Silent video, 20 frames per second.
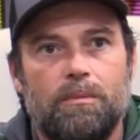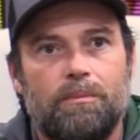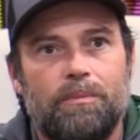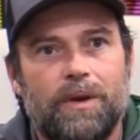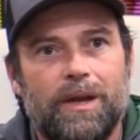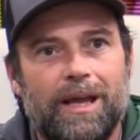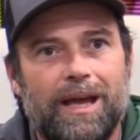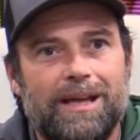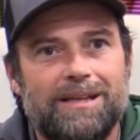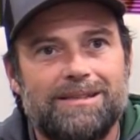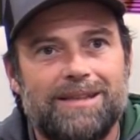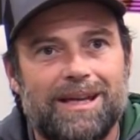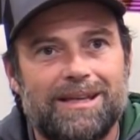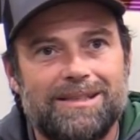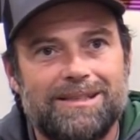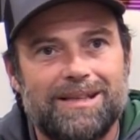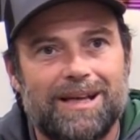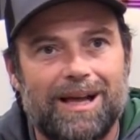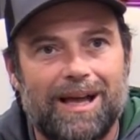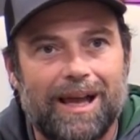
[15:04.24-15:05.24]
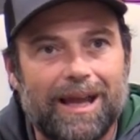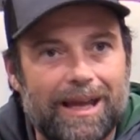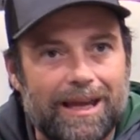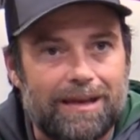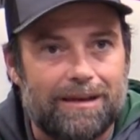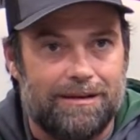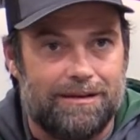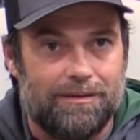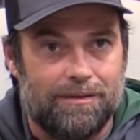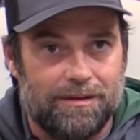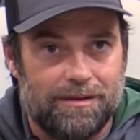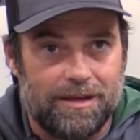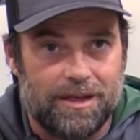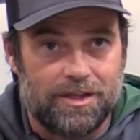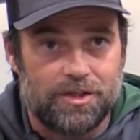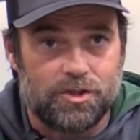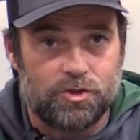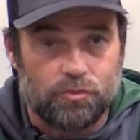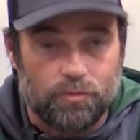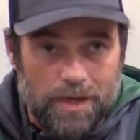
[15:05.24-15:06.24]
but has that tight,
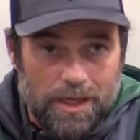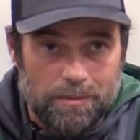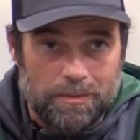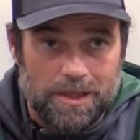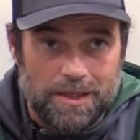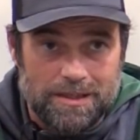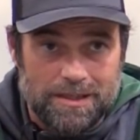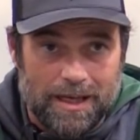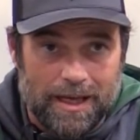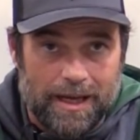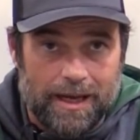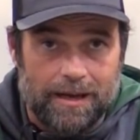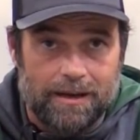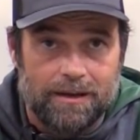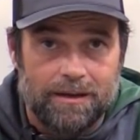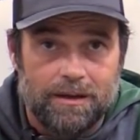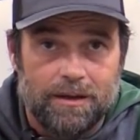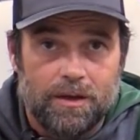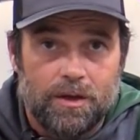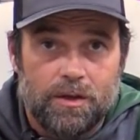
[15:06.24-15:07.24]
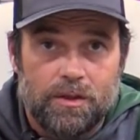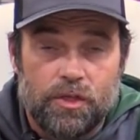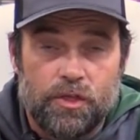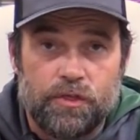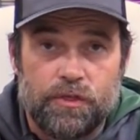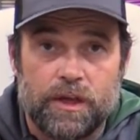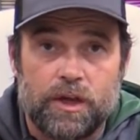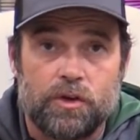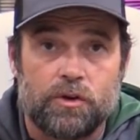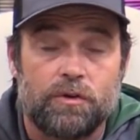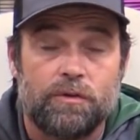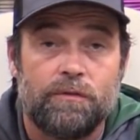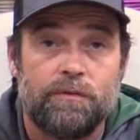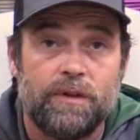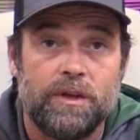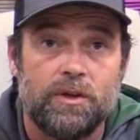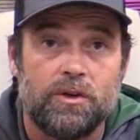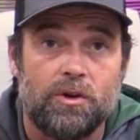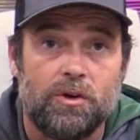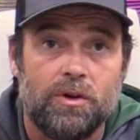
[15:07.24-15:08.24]
extremely tight, thicker
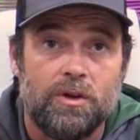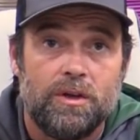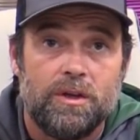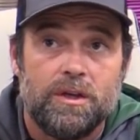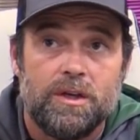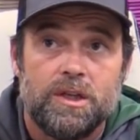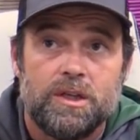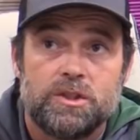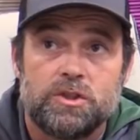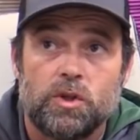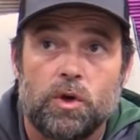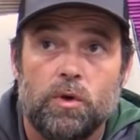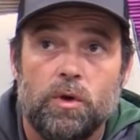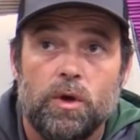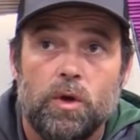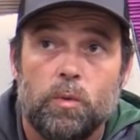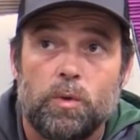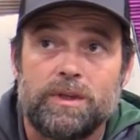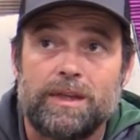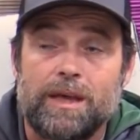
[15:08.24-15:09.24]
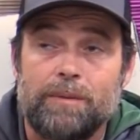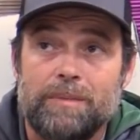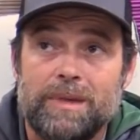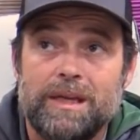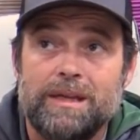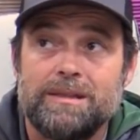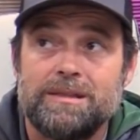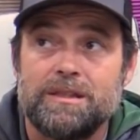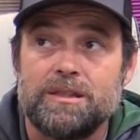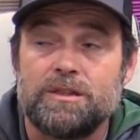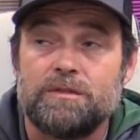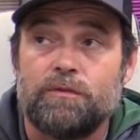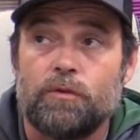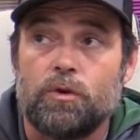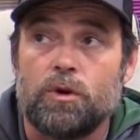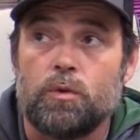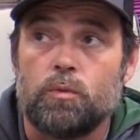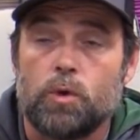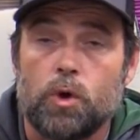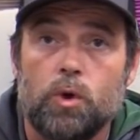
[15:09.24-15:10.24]
feel. So what that means is
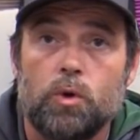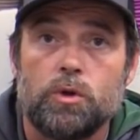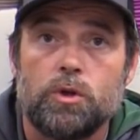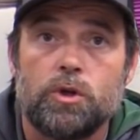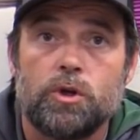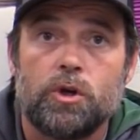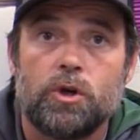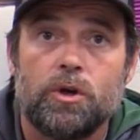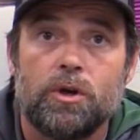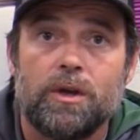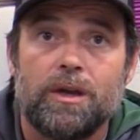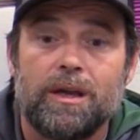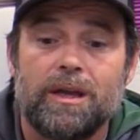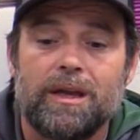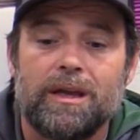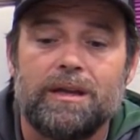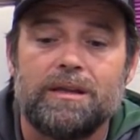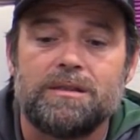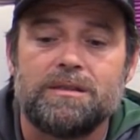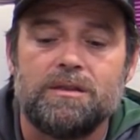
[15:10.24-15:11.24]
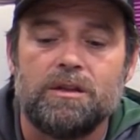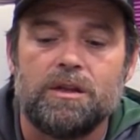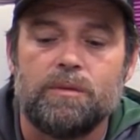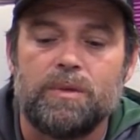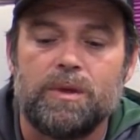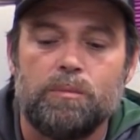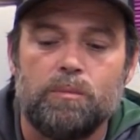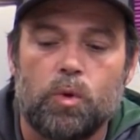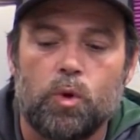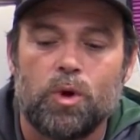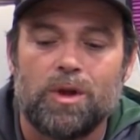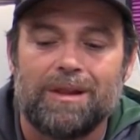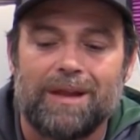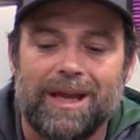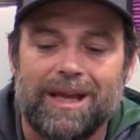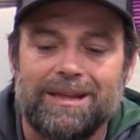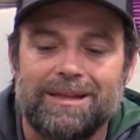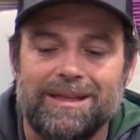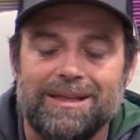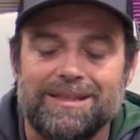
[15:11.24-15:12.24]
for a roller, it is going to be more
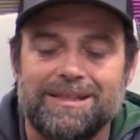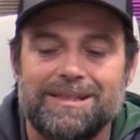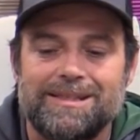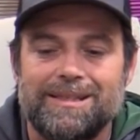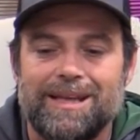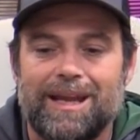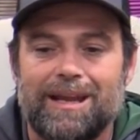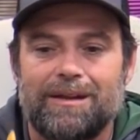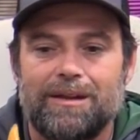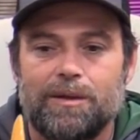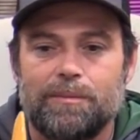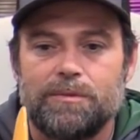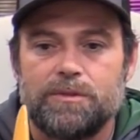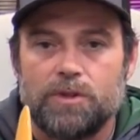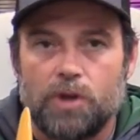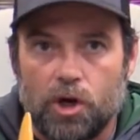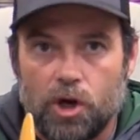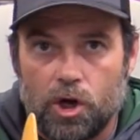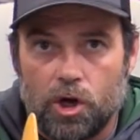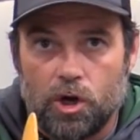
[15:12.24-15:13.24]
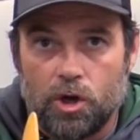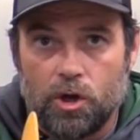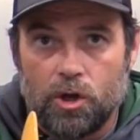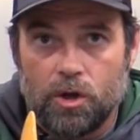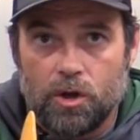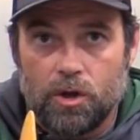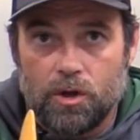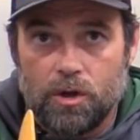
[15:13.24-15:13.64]
likely to stand up tall